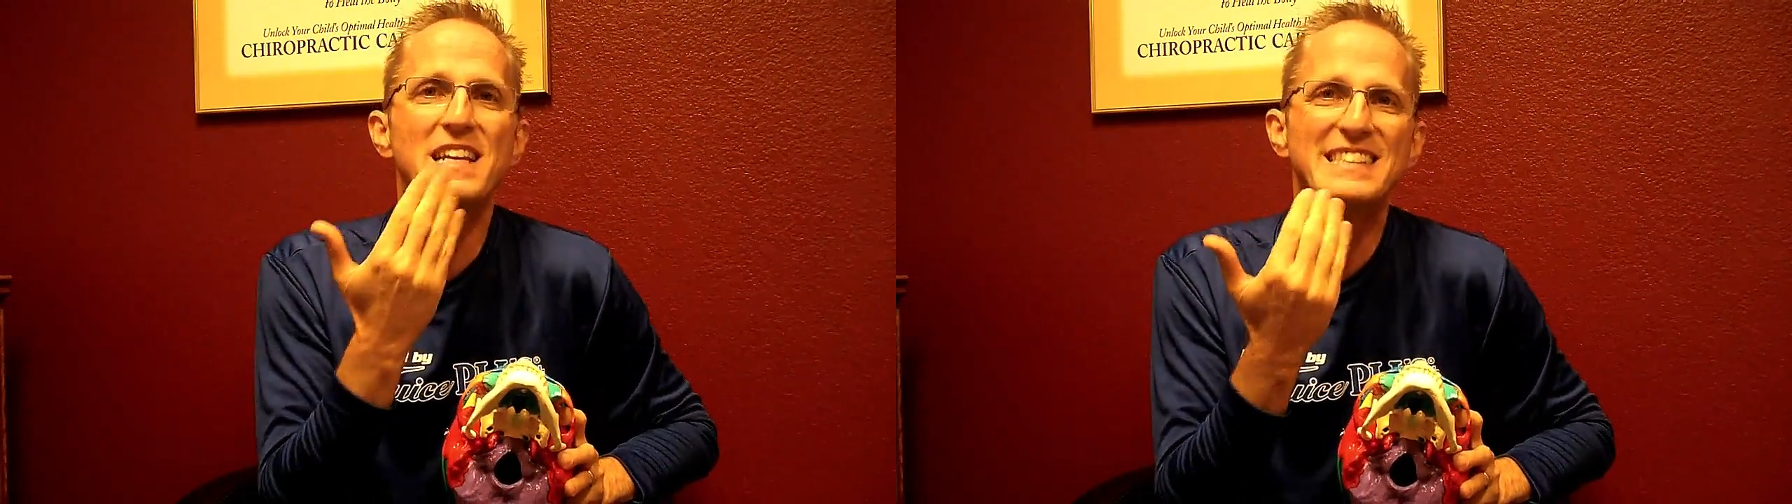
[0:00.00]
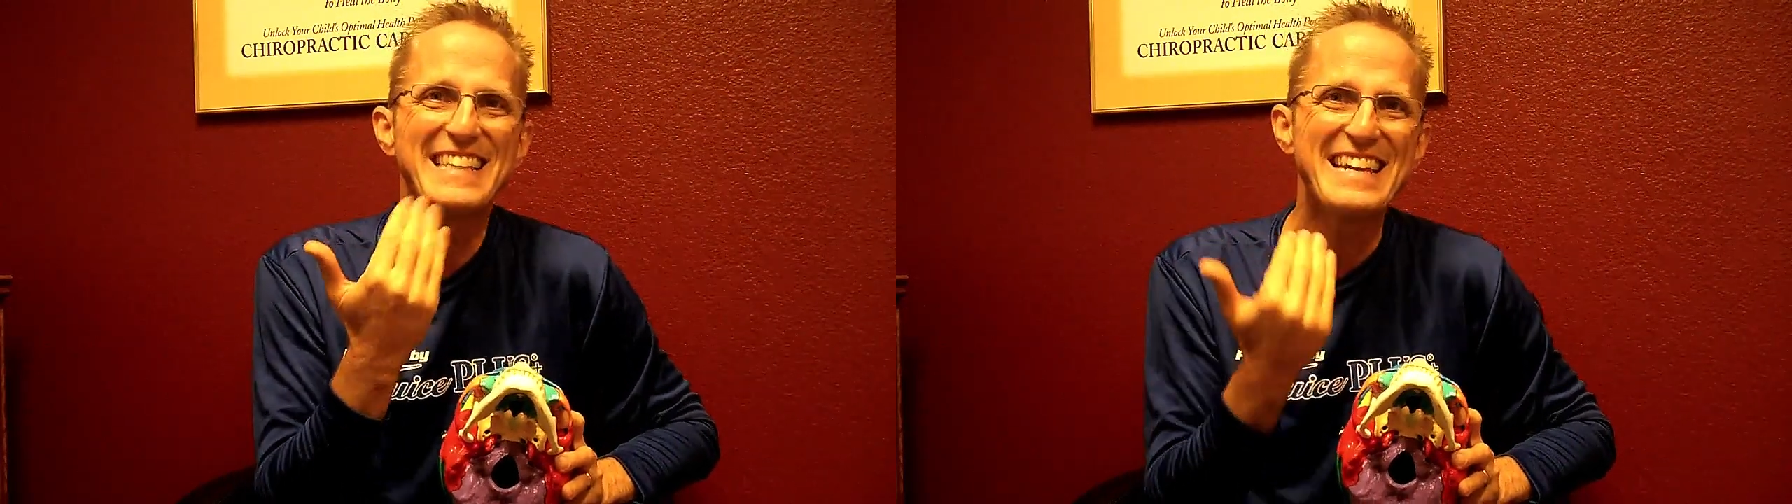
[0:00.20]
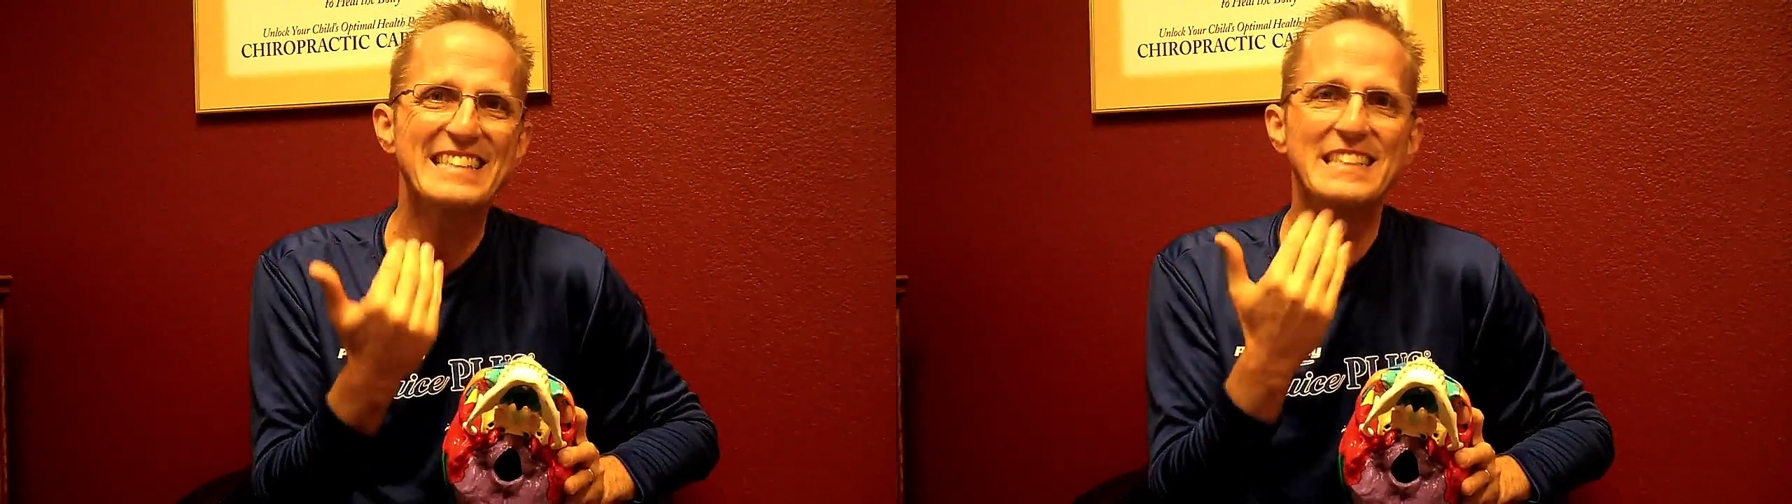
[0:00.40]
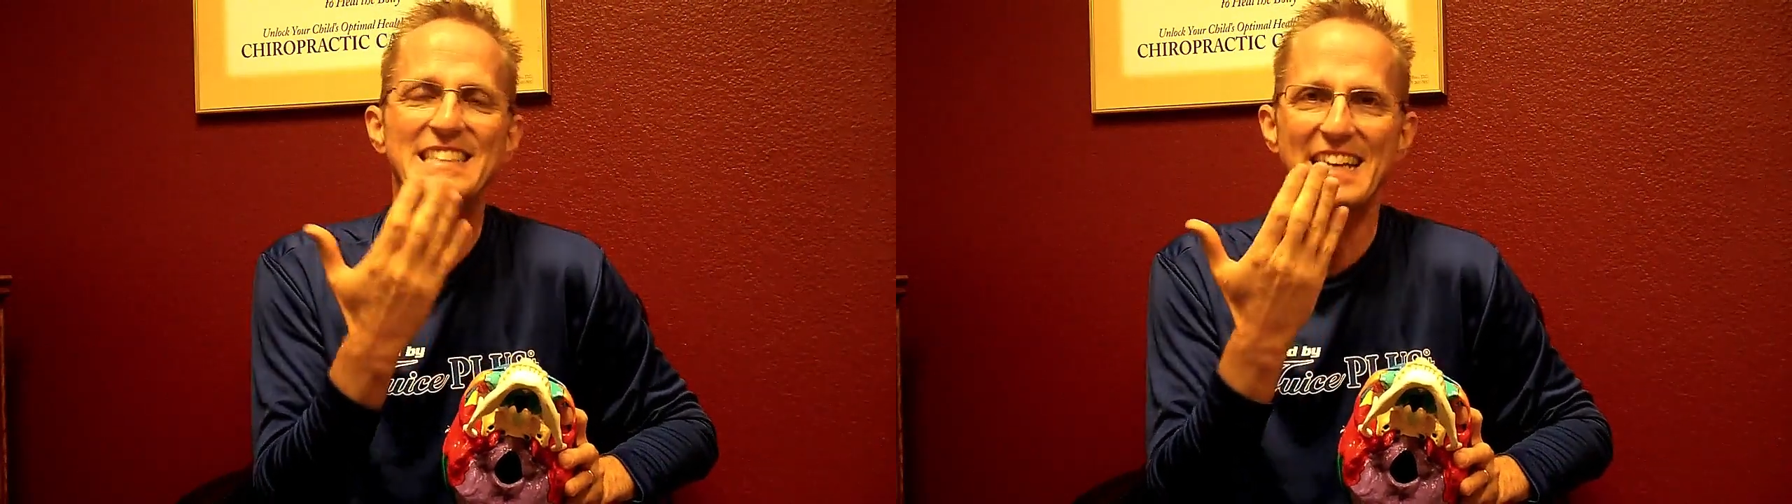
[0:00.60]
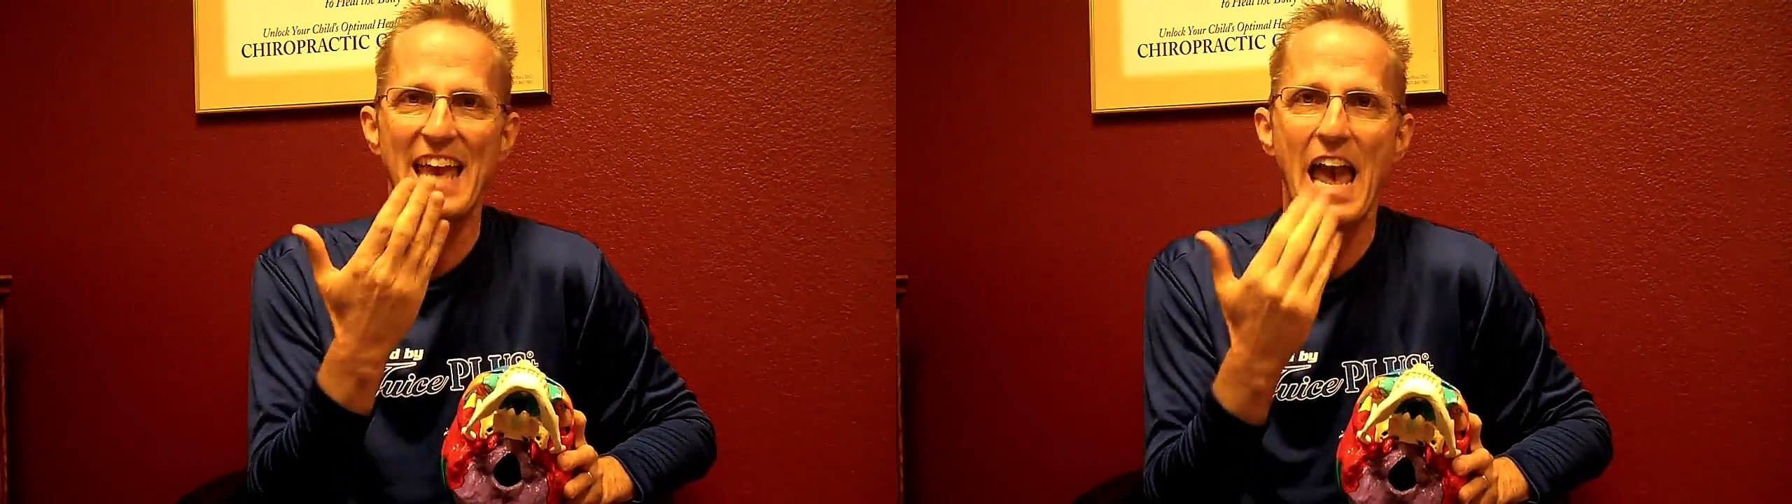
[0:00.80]
is easy
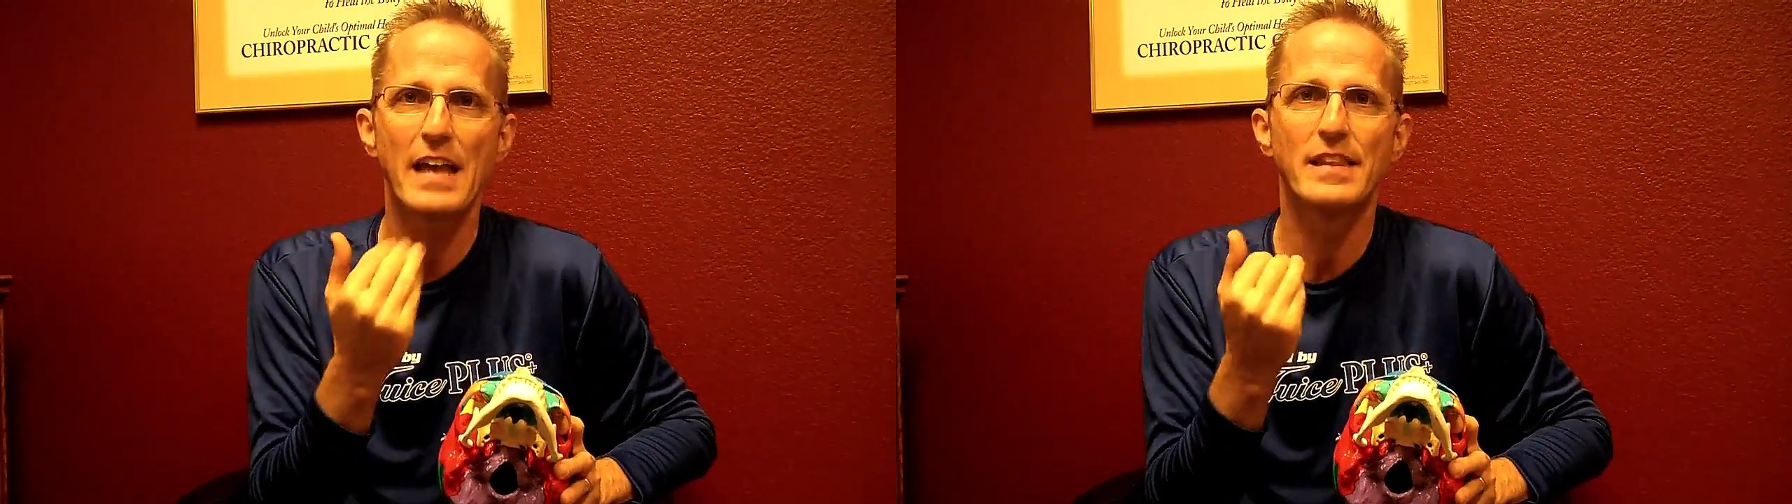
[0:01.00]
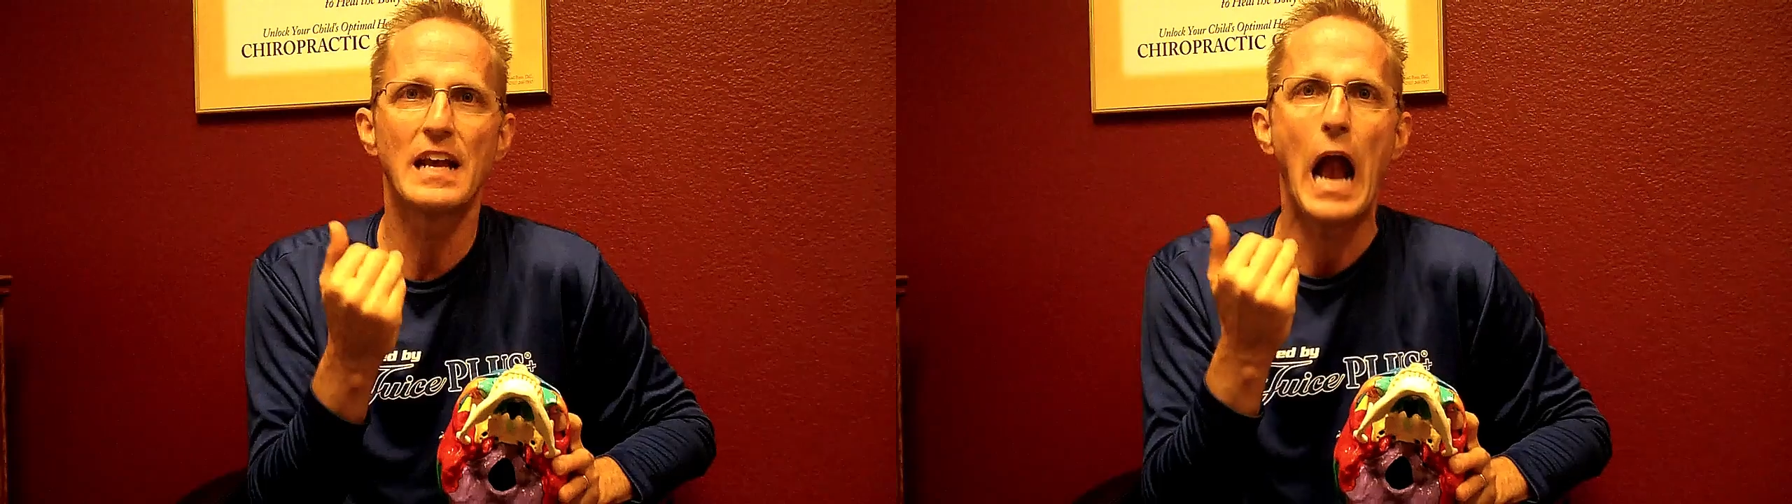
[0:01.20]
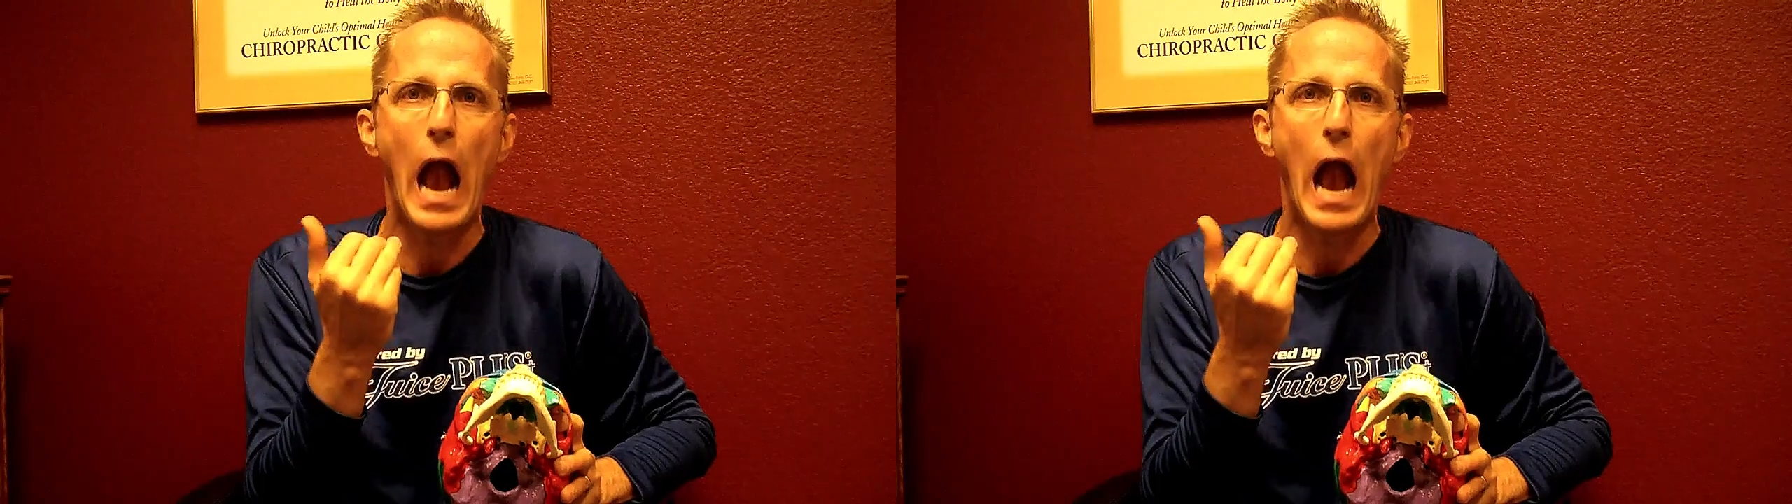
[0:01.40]
to gag.